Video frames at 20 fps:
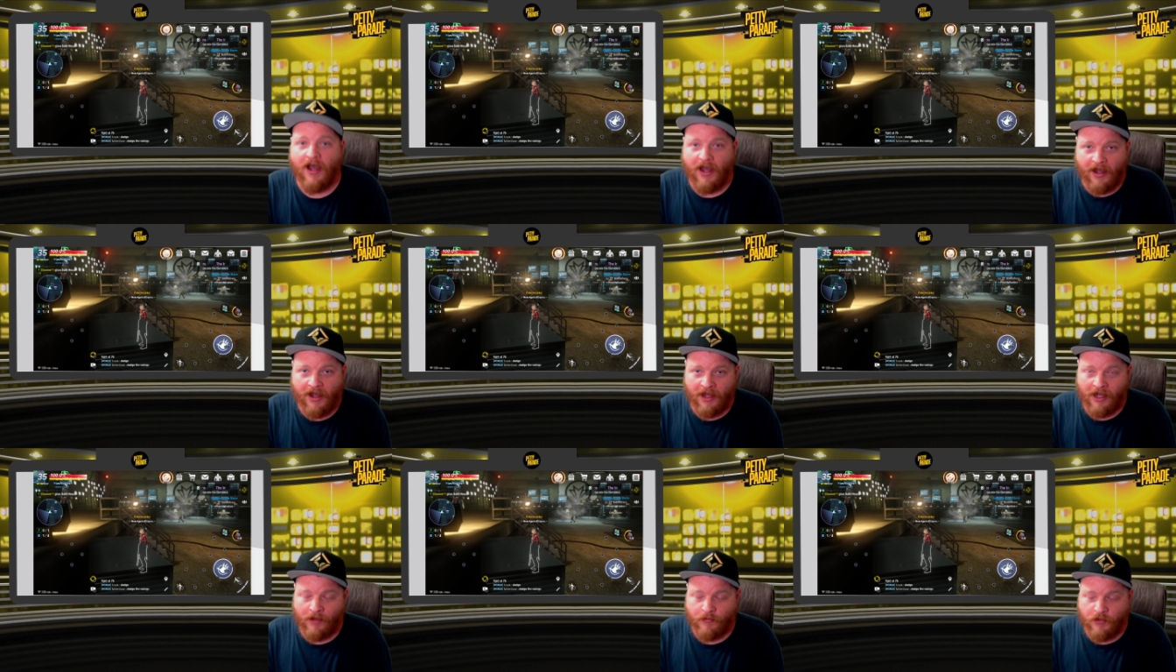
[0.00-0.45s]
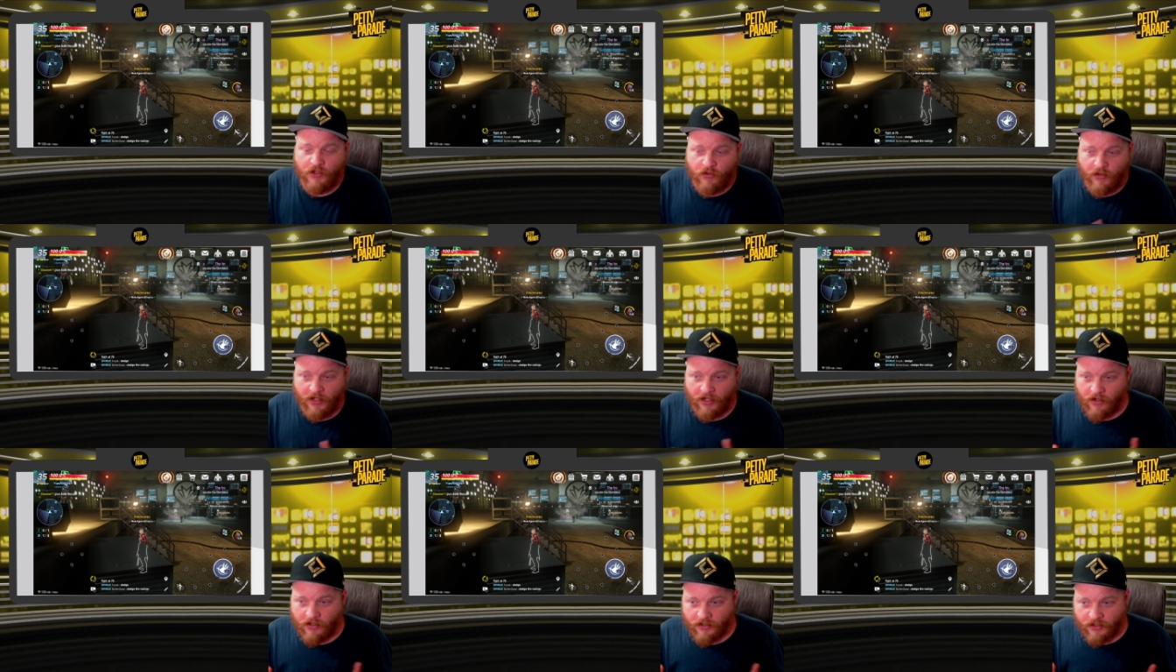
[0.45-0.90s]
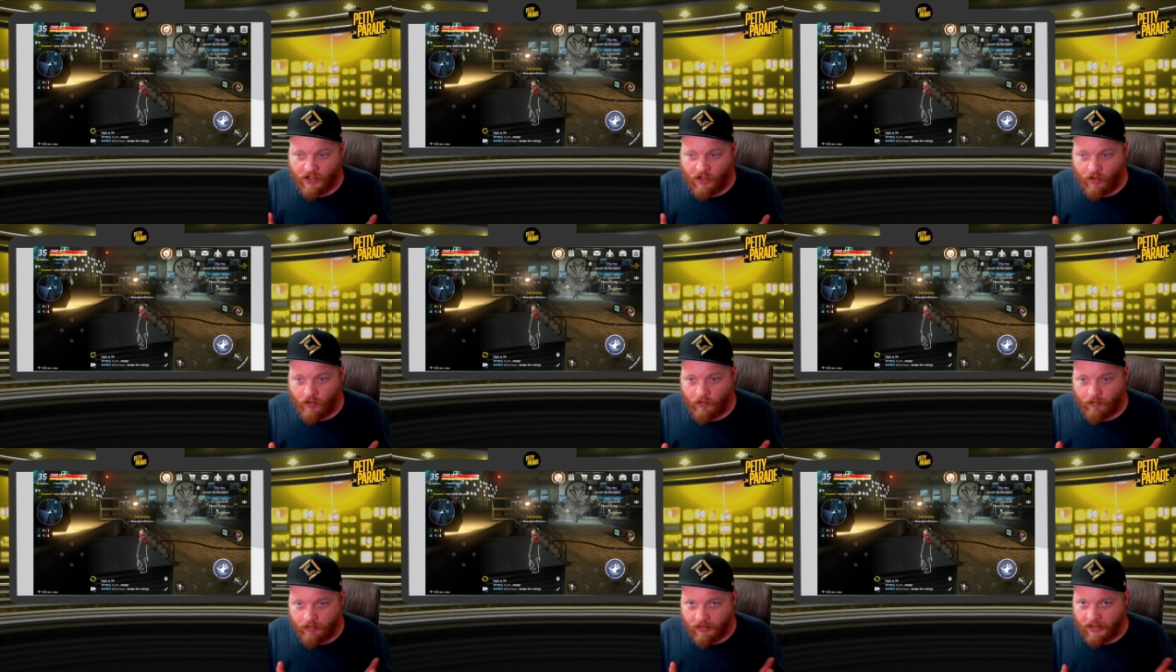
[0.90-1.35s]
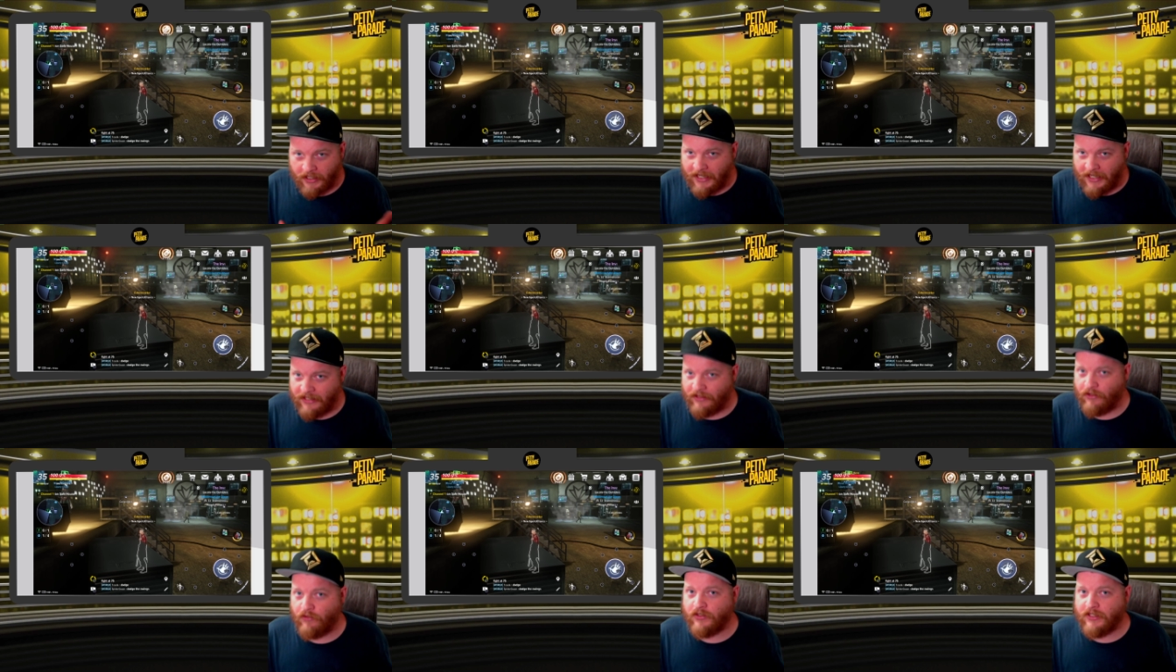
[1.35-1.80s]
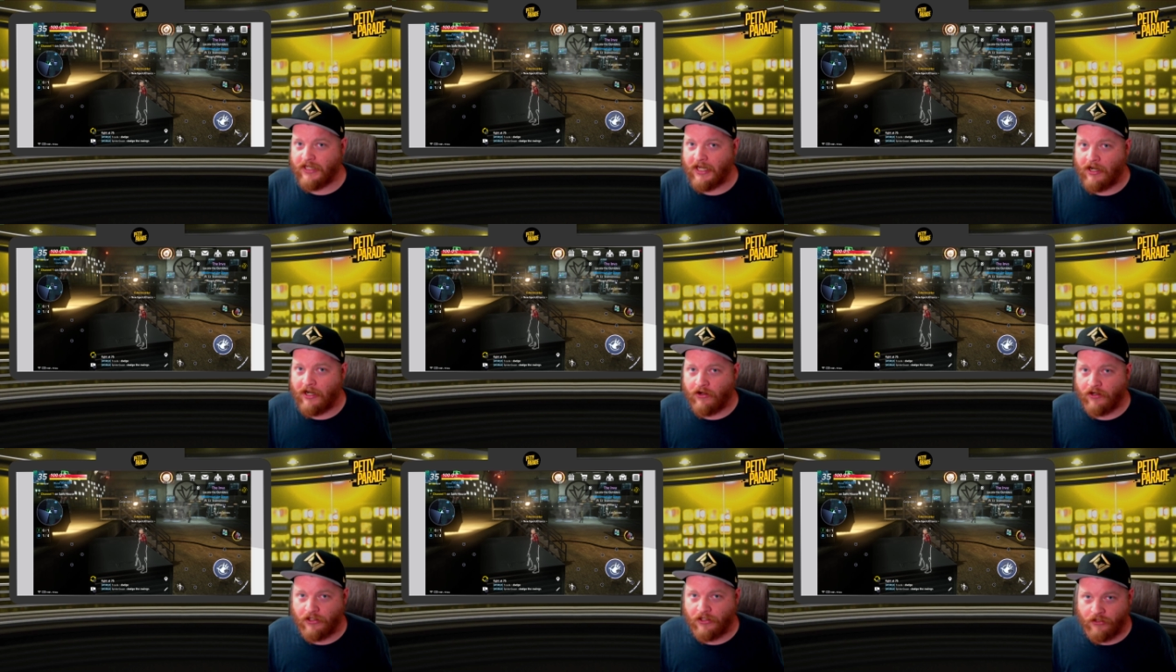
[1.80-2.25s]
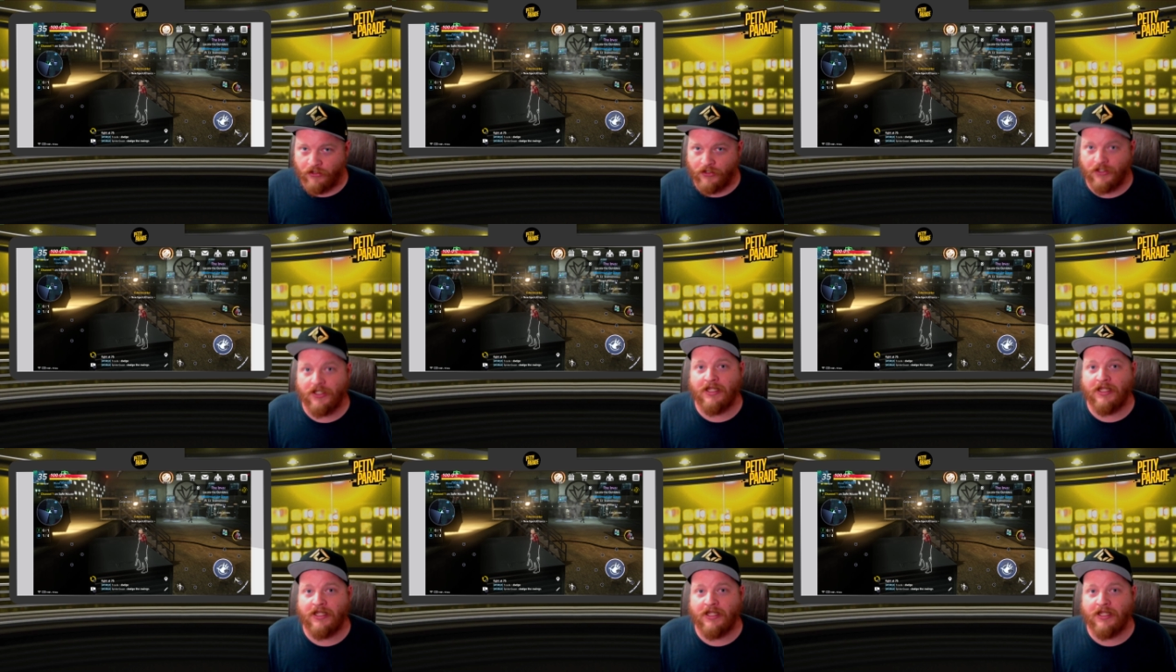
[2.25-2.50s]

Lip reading: You can also play those characters,